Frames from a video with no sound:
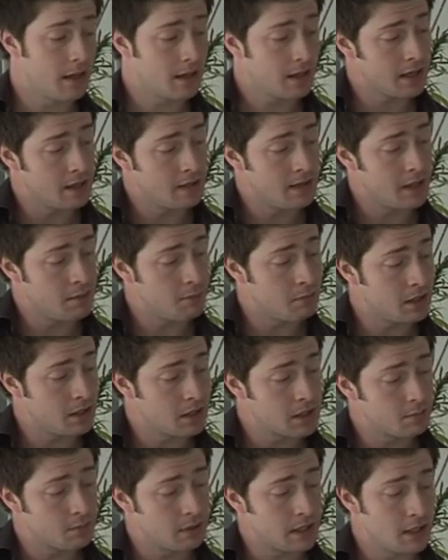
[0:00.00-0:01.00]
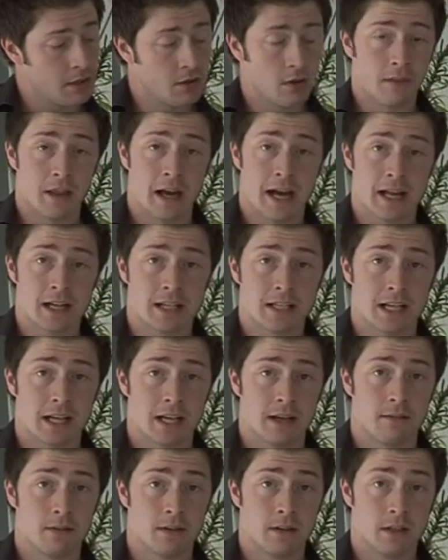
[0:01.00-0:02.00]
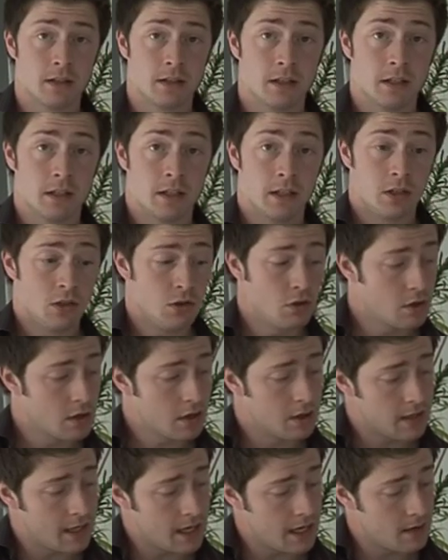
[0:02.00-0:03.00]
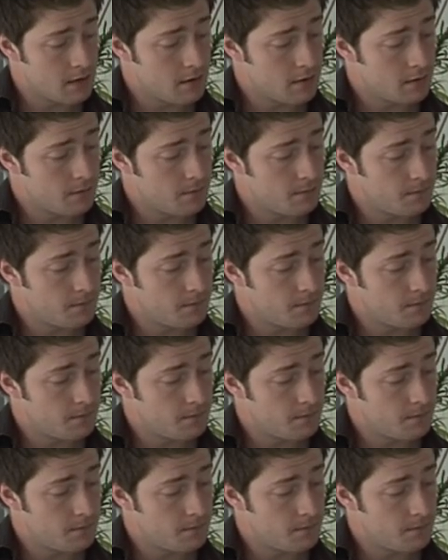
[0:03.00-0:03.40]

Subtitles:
it can then be displayed on the handset. You can then